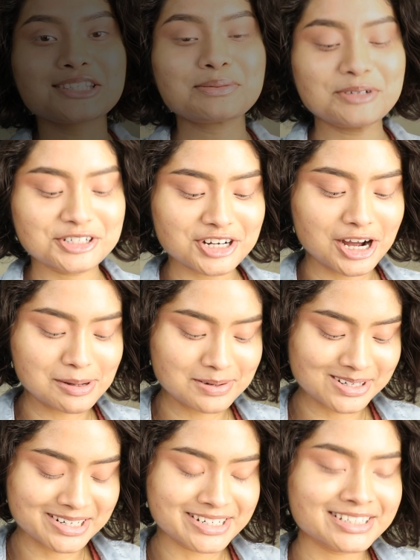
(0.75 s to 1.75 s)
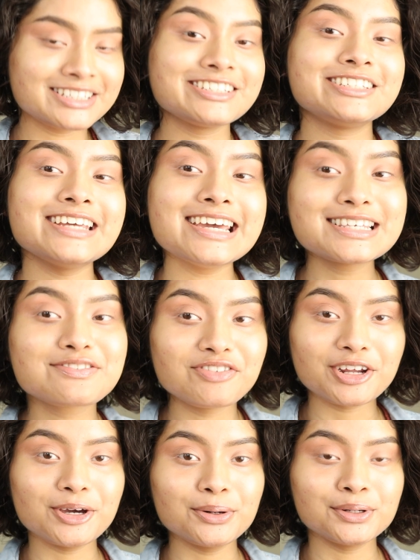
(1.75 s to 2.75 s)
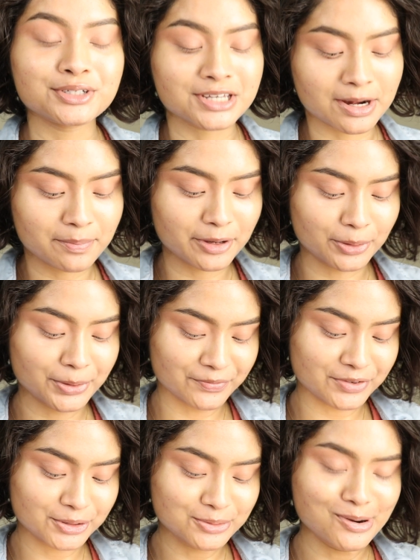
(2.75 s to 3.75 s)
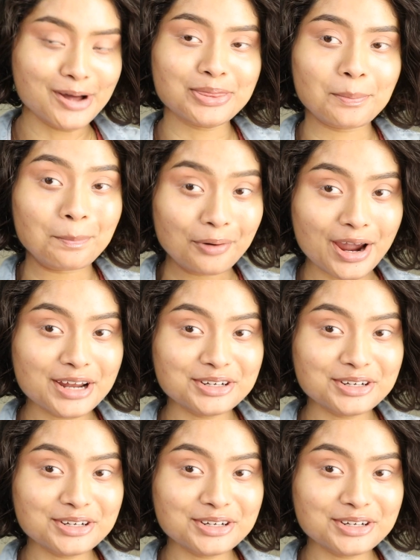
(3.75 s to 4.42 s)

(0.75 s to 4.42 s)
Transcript: Mashaba, and today's video is going to be a review on the brand